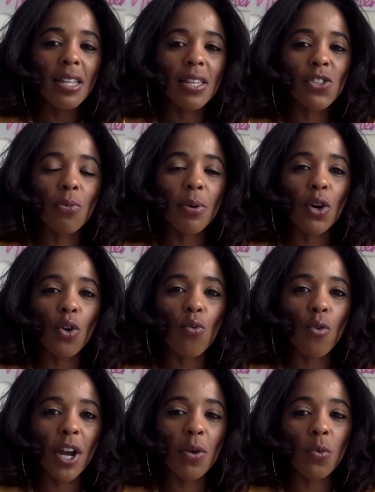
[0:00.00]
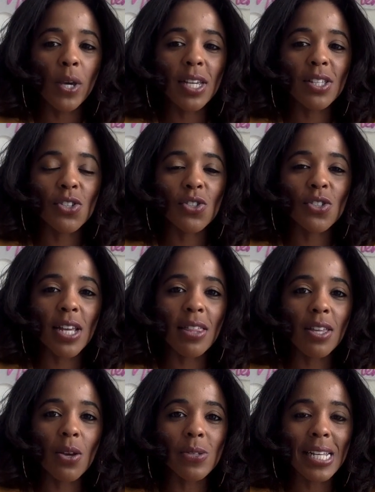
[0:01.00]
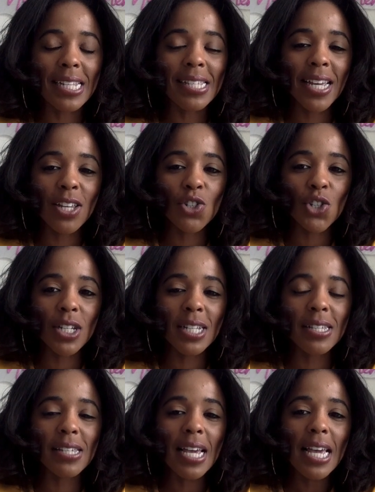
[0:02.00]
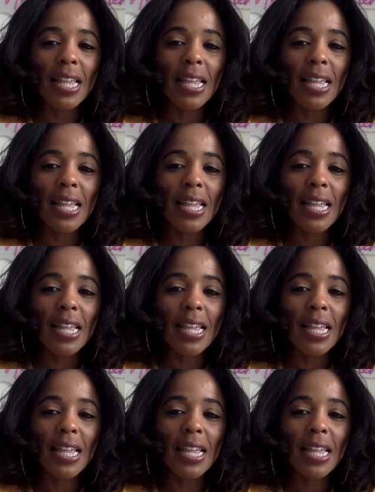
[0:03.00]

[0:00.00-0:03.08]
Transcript: This would be a great week to set those intentions.